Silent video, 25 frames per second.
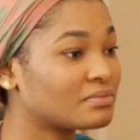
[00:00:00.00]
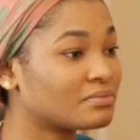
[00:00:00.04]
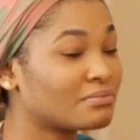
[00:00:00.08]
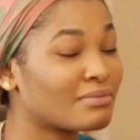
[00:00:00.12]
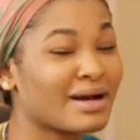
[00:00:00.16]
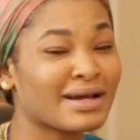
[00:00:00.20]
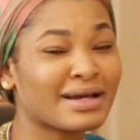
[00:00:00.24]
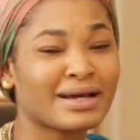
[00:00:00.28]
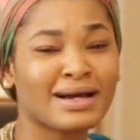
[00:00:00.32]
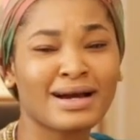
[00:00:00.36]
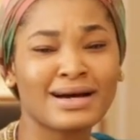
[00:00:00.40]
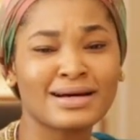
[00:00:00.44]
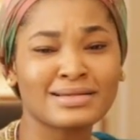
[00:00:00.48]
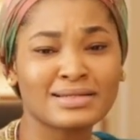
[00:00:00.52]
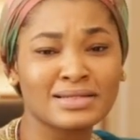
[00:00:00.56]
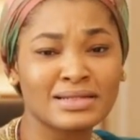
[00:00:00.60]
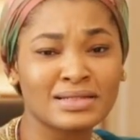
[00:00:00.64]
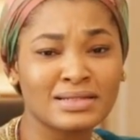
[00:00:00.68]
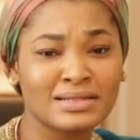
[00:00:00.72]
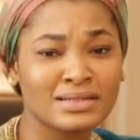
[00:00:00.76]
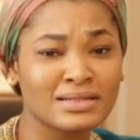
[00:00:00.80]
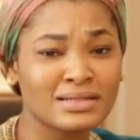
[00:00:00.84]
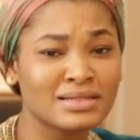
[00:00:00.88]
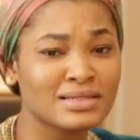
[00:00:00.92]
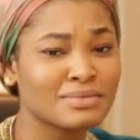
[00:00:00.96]
My
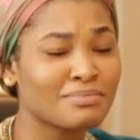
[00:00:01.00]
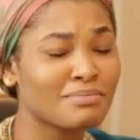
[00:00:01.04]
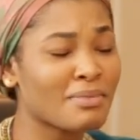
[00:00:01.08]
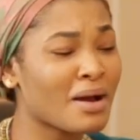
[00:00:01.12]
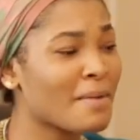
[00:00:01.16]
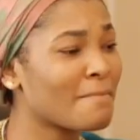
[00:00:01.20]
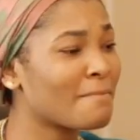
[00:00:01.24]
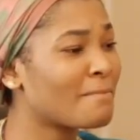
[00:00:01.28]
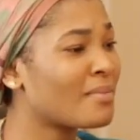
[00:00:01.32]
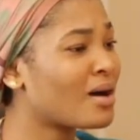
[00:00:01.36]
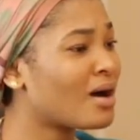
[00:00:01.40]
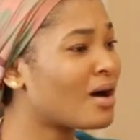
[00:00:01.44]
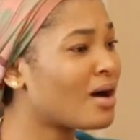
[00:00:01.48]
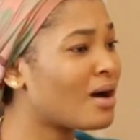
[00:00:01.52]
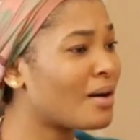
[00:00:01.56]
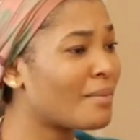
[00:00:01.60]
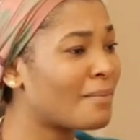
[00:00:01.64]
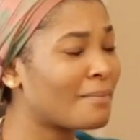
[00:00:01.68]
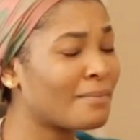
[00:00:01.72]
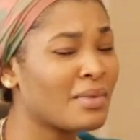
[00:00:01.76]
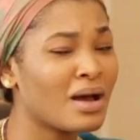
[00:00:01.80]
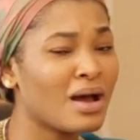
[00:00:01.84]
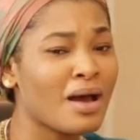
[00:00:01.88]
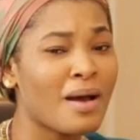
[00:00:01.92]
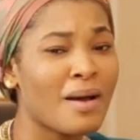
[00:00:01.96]
cousins, my
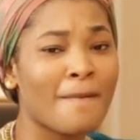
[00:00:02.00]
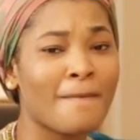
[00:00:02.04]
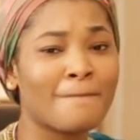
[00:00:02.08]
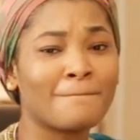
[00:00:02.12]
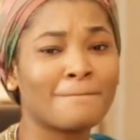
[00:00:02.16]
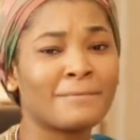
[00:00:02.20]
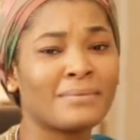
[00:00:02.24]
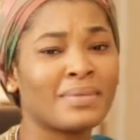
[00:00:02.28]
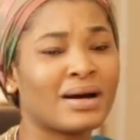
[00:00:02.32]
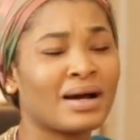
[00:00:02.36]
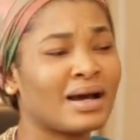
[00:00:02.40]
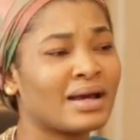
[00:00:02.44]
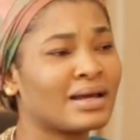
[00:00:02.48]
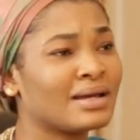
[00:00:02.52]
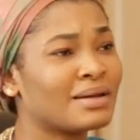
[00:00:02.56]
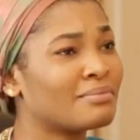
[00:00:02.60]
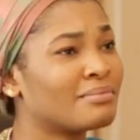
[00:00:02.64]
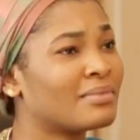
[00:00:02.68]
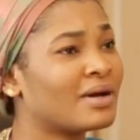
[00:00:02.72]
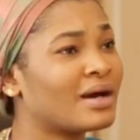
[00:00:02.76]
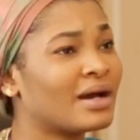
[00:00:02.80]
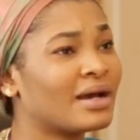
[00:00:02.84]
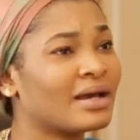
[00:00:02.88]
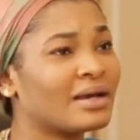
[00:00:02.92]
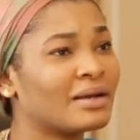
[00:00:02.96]
mom, my
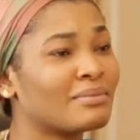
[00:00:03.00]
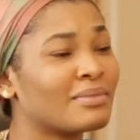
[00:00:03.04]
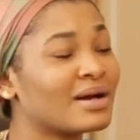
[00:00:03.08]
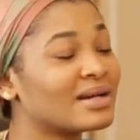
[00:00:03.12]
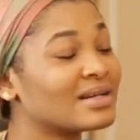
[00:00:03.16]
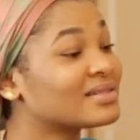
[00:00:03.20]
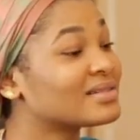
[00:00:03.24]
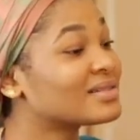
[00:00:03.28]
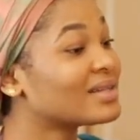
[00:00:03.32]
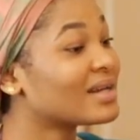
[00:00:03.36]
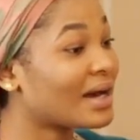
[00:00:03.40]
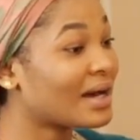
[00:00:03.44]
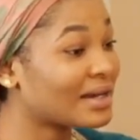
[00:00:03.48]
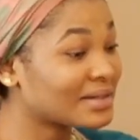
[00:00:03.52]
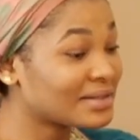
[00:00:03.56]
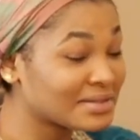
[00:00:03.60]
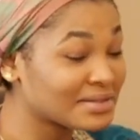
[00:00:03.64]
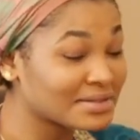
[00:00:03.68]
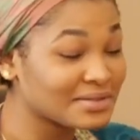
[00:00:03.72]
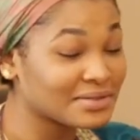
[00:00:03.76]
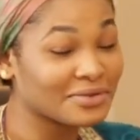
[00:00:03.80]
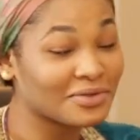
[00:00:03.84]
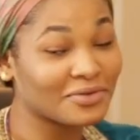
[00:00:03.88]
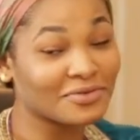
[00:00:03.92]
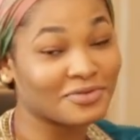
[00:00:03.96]

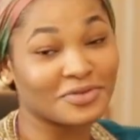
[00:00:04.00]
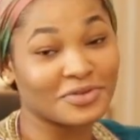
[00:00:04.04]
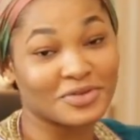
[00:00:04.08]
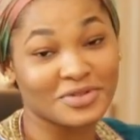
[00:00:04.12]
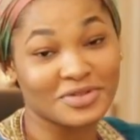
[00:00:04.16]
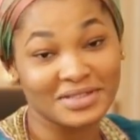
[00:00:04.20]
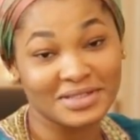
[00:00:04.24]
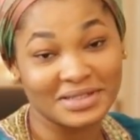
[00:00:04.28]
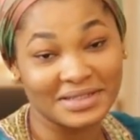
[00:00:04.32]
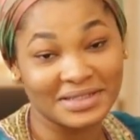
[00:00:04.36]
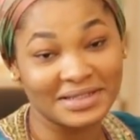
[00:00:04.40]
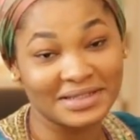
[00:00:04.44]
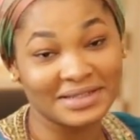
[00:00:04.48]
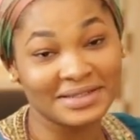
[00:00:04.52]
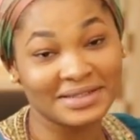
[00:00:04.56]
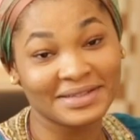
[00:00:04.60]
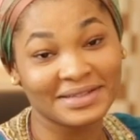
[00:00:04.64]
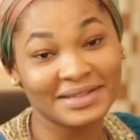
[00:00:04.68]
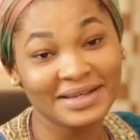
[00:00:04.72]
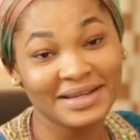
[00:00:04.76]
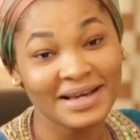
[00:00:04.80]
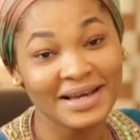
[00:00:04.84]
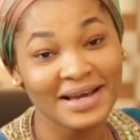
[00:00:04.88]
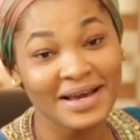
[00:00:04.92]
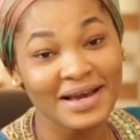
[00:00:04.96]
dad, obviously,
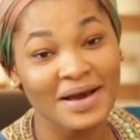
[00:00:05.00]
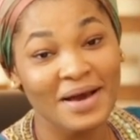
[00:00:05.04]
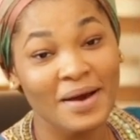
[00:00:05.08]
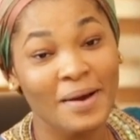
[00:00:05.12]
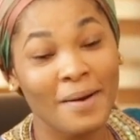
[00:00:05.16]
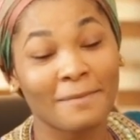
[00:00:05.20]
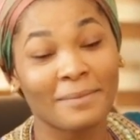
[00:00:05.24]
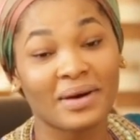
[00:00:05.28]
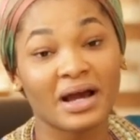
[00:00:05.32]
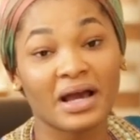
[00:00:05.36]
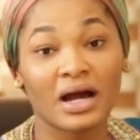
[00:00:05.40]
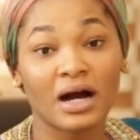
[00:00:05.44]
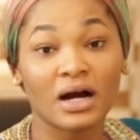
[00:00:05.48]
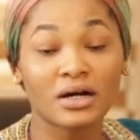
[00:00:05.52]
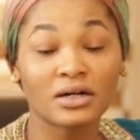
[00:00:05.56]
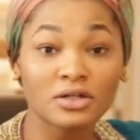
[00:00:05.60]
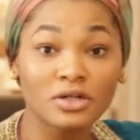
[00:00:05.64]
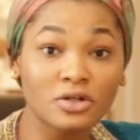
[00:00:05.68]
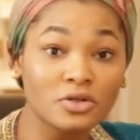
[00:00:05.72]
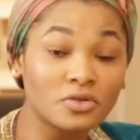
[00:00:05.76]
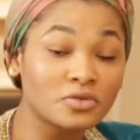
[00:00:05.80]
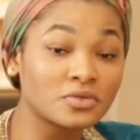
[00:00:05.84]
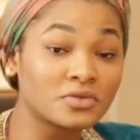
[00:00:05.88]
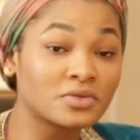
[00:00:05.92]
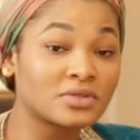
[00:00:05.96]
my
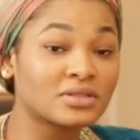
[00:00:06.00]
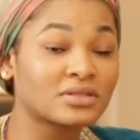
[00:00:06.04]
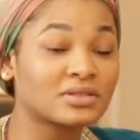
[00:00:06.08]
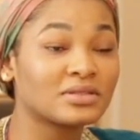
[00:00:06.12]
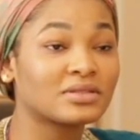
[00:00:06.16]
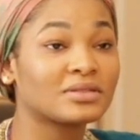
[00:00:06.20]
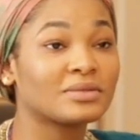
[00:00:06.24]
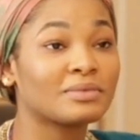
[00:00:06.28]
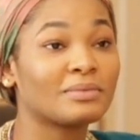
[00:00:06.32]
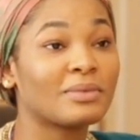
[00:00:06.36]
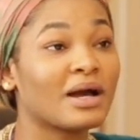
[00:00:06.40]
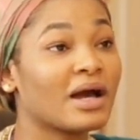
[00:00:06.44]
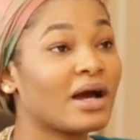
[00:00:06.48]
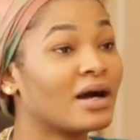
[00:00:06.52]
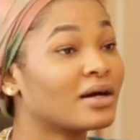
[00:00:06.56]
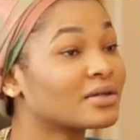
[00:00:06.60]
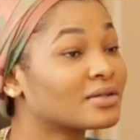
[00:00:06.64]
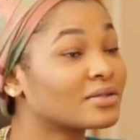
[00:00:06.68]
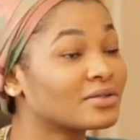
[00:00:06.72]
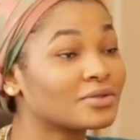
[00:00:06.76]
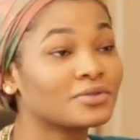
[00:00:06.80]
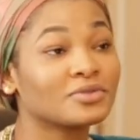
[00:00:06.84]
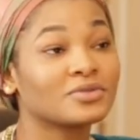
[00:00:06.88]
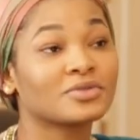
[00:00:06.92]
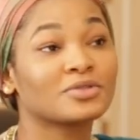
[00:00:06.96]
uncles,
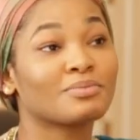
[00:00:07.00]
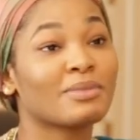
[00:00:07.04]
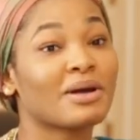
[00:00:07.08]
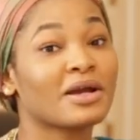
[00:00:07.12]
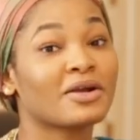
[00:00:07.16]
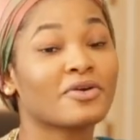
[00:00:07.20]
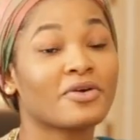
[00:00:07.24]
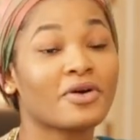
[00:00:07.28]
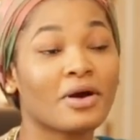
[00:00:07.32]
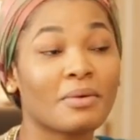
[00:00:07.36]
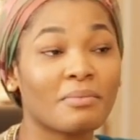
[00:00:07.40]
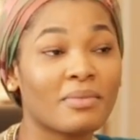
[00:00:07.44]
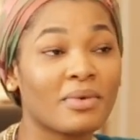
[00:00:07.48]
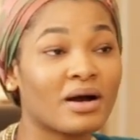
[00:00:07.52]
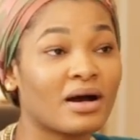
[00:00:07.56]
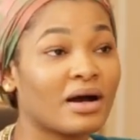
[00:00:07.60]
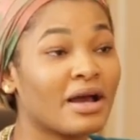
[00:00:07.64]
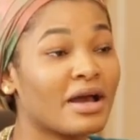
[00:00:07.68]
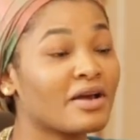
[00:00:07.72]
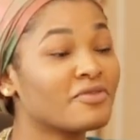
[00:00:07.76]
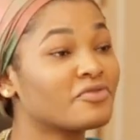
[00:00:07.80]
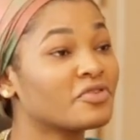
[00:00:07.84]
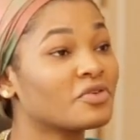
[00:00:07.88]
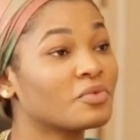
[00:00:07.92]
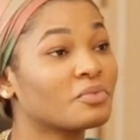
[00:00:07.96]
my grandma,
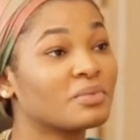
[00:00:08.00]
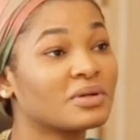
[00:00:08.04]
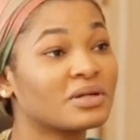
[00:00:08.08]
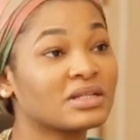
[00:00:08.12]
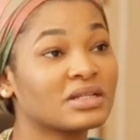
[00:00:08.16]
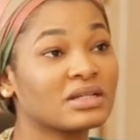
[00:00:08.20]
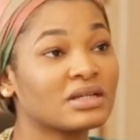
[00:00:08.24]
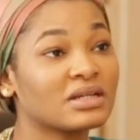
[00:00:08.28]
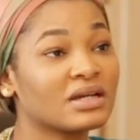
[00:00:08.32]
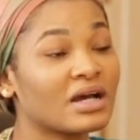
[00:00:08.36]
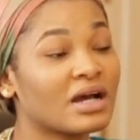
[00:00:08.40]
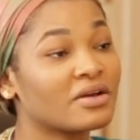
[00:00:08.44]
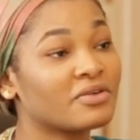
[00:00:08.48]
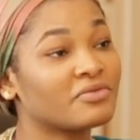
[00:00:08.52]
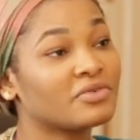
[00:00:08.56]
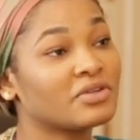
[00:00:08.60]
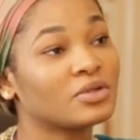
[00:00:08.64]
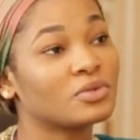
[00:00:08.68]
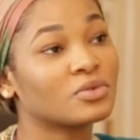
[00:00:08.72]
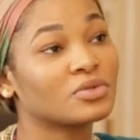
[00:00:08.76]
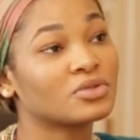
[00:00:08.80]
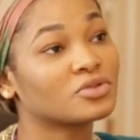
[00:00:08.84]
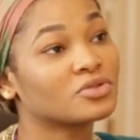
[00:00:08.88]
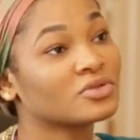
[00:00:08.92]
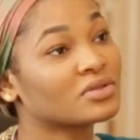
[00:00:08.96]
everybody. I
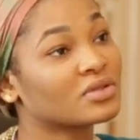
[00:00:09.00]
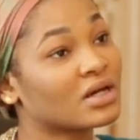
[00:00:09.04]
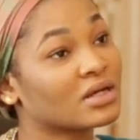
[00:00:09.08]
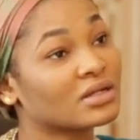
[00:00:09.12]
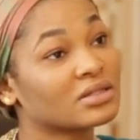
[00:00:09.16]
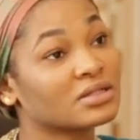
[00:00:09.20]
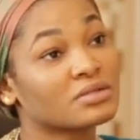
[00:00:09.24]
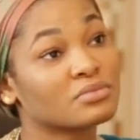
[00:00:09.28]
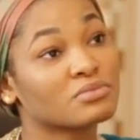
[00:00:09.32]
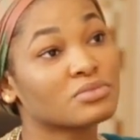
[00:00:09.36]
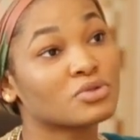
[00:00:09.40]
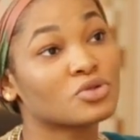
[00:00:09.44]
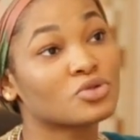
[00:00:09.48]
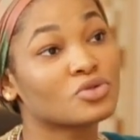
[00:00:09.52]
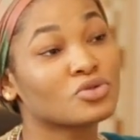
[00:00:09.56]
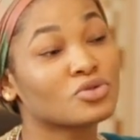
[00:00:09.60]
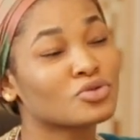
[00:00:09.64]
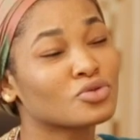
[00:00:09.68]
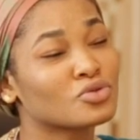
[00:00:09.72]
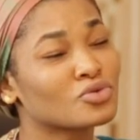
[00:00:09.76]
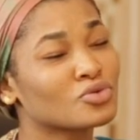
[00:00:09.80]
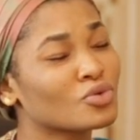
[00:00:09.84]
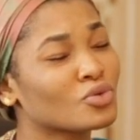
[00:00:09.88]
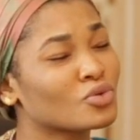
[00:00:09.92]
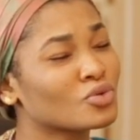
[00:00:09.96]
really want to thank them
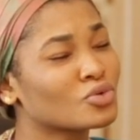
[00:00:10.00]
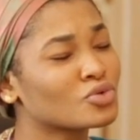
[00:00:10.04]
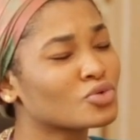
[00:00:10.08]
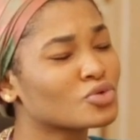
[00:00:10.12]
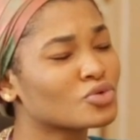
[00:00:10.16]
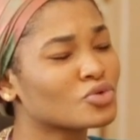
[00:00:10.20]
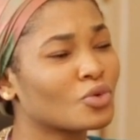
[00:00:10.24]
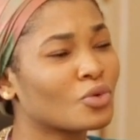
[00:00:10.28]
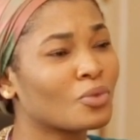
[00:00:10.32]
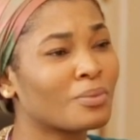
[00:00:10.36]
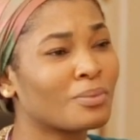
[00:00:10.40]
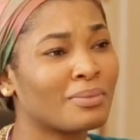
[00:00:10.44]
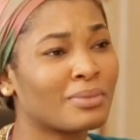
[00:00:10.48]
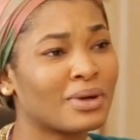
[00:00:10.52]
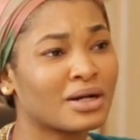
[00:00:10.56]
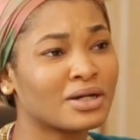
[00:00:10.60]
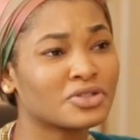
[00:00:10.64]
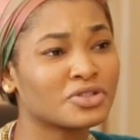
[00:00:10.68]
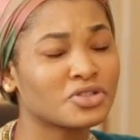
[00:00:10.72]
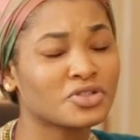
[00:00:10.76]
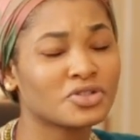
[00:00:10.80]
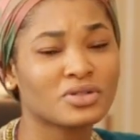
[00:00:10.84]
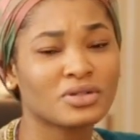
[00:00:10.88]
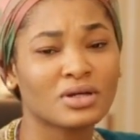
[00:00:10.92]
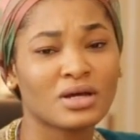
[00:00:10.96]
so
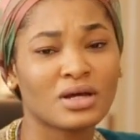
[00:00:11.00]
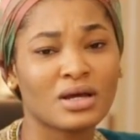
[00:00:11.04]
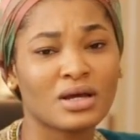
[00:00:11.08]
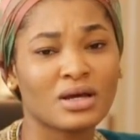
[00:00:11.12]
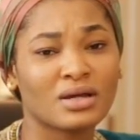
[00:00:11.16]
much.